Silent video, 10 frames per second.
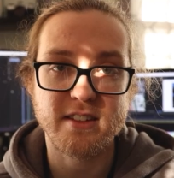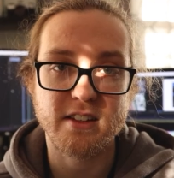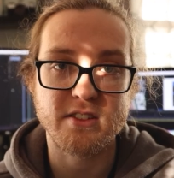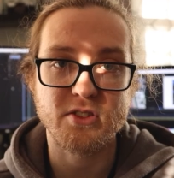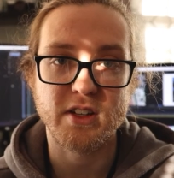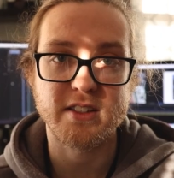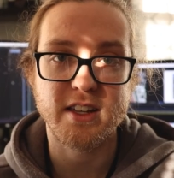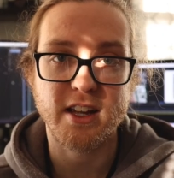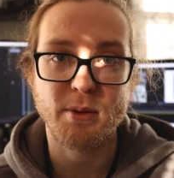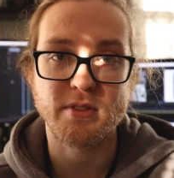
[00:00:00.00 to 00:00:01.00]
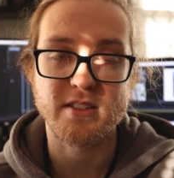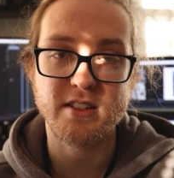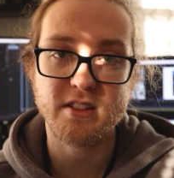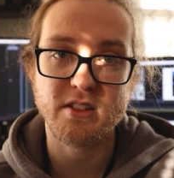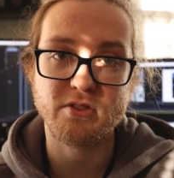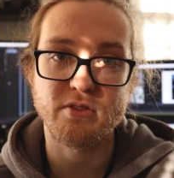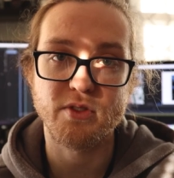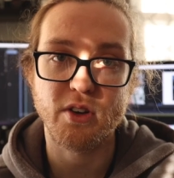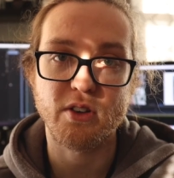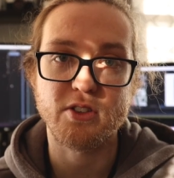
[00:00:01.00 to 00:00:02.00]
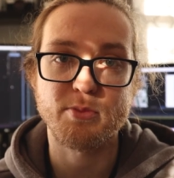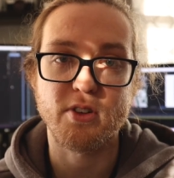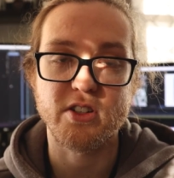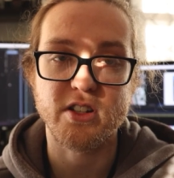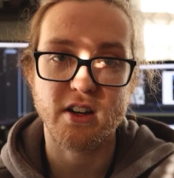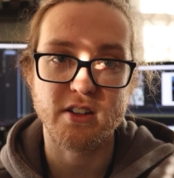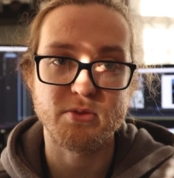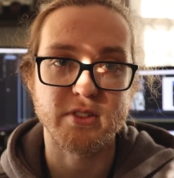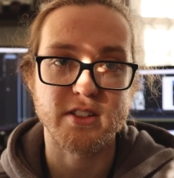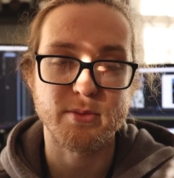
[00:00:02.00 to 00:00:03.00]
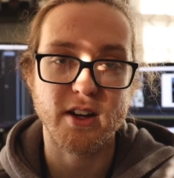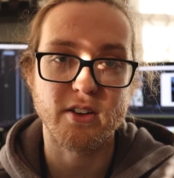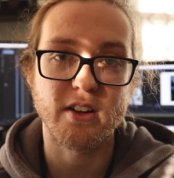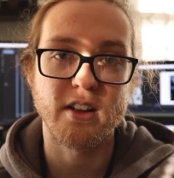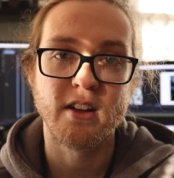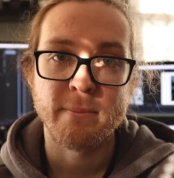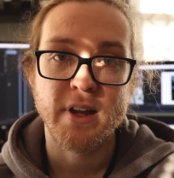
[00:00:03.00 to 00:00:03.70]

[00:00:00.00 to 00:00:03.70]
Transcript: says you can take up to 600 photos per charge with this battery.